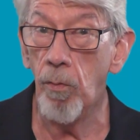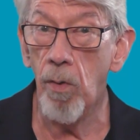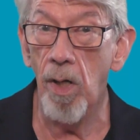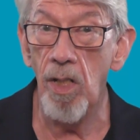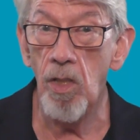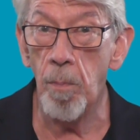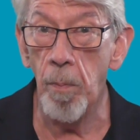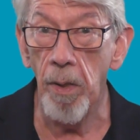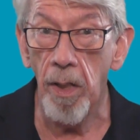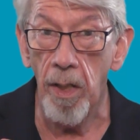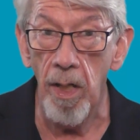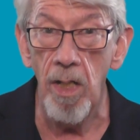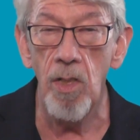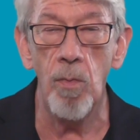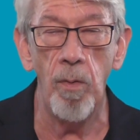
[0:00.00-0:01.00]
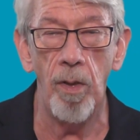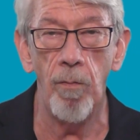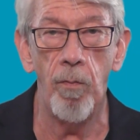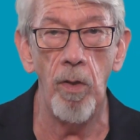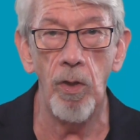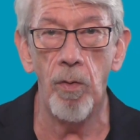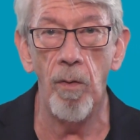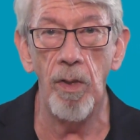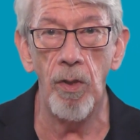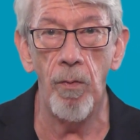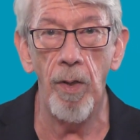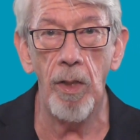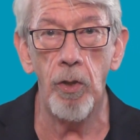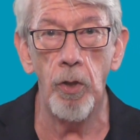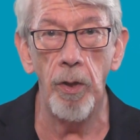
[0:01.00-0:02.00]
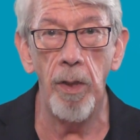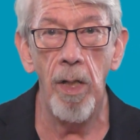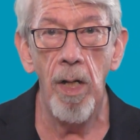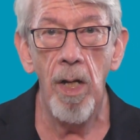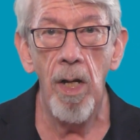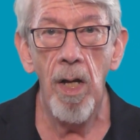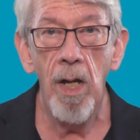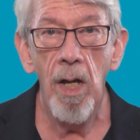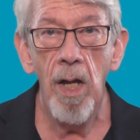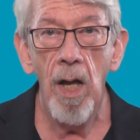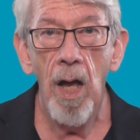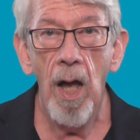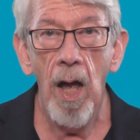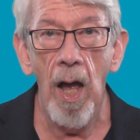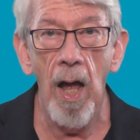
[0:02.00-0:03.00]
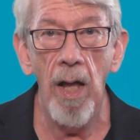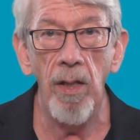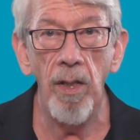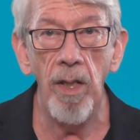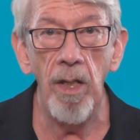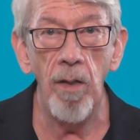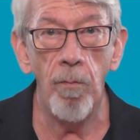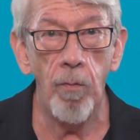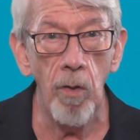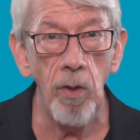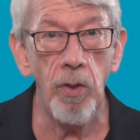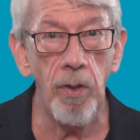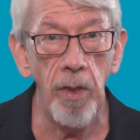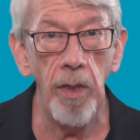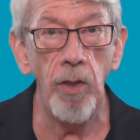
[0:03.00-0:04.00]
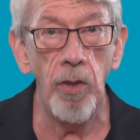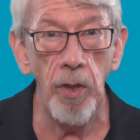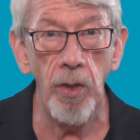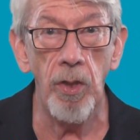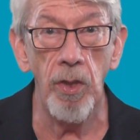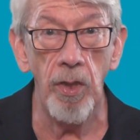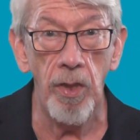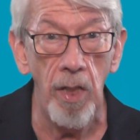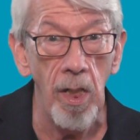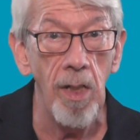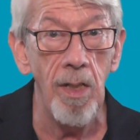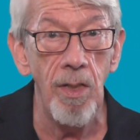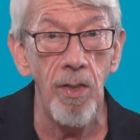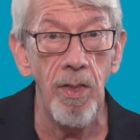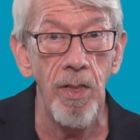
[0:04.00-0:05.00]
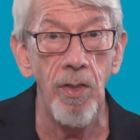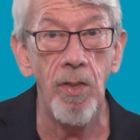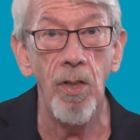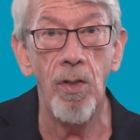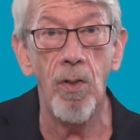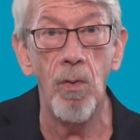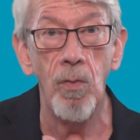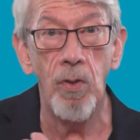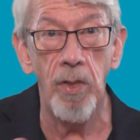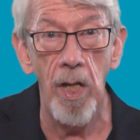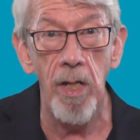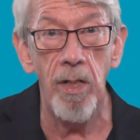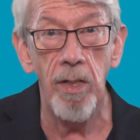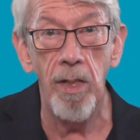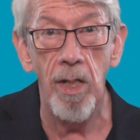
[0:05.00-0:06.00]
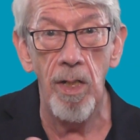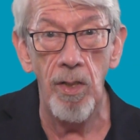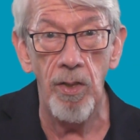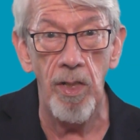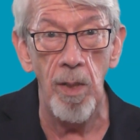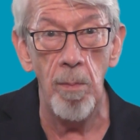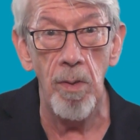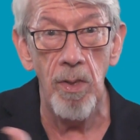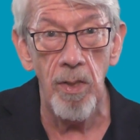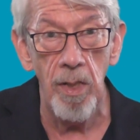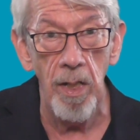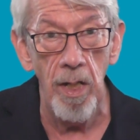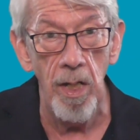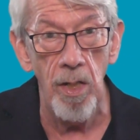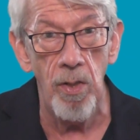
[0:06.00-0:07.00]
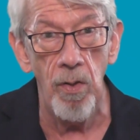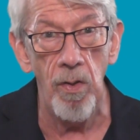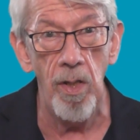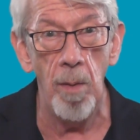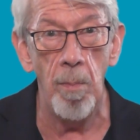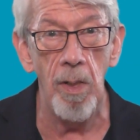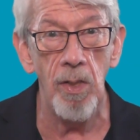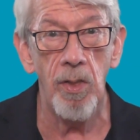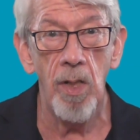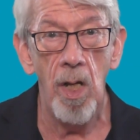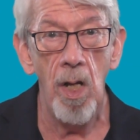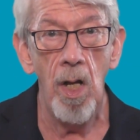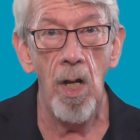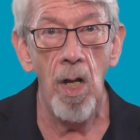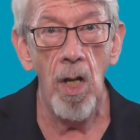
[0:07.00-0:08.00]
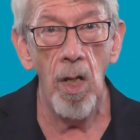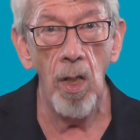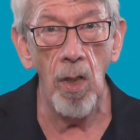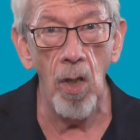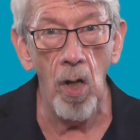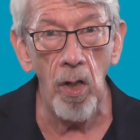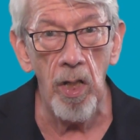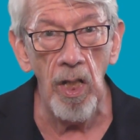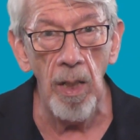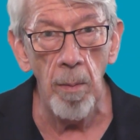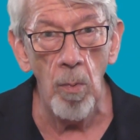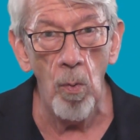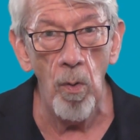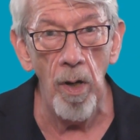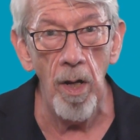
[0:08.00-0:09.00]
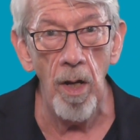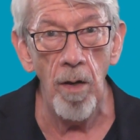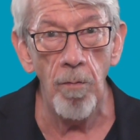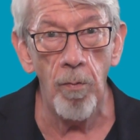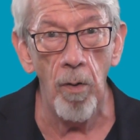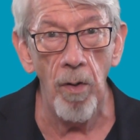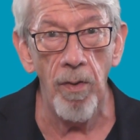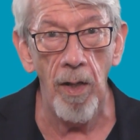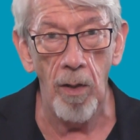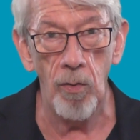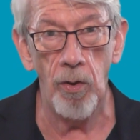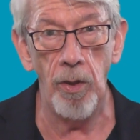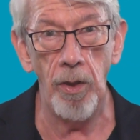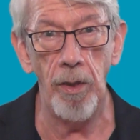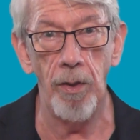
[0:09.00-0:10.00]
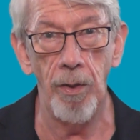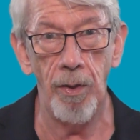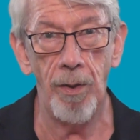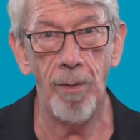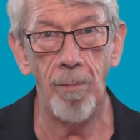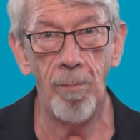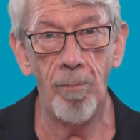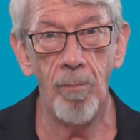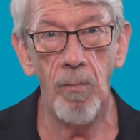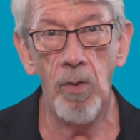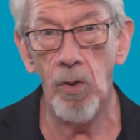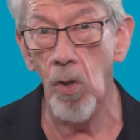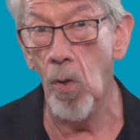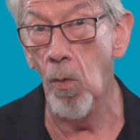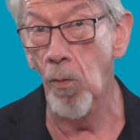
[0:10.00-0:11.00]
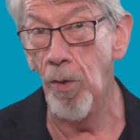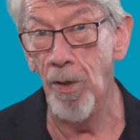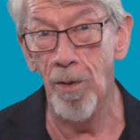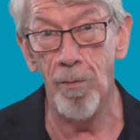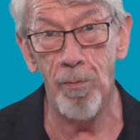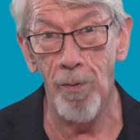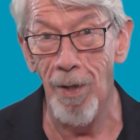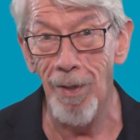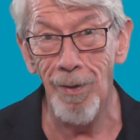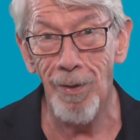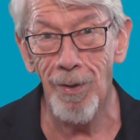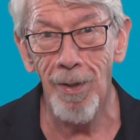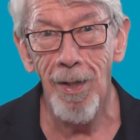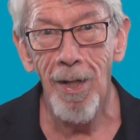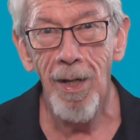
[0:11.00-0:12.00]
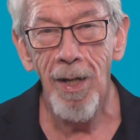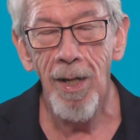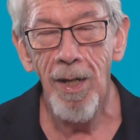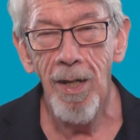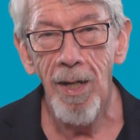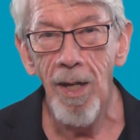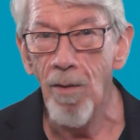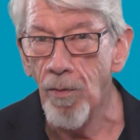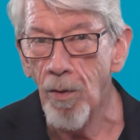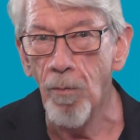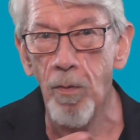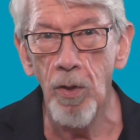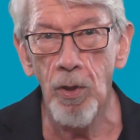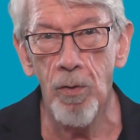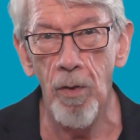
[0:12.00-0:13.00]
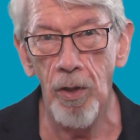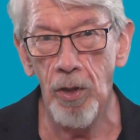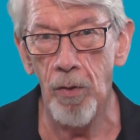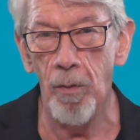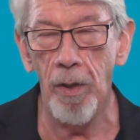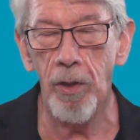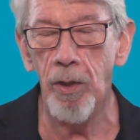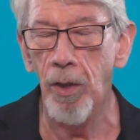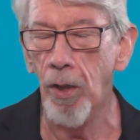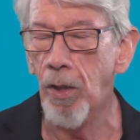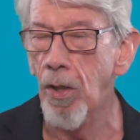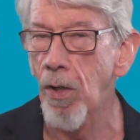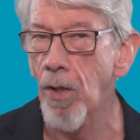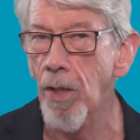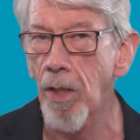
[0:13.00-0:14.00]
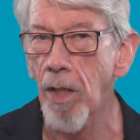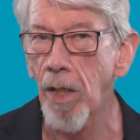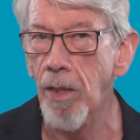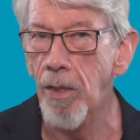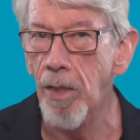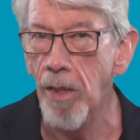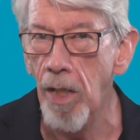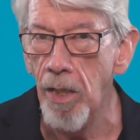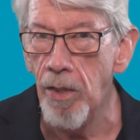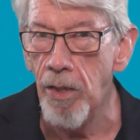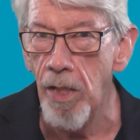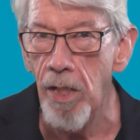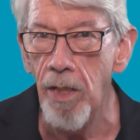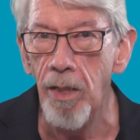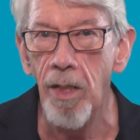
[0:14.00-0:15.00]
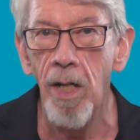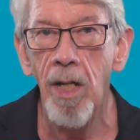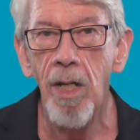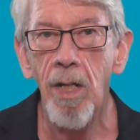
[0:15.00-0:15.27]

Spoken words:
Christ begins with the first resurrection. And the first thing Jesus does is to throw Satan and his demons into the abyss, locking them away for 1,000 years. So, dear friends, if the first resurrection occurred in 1918,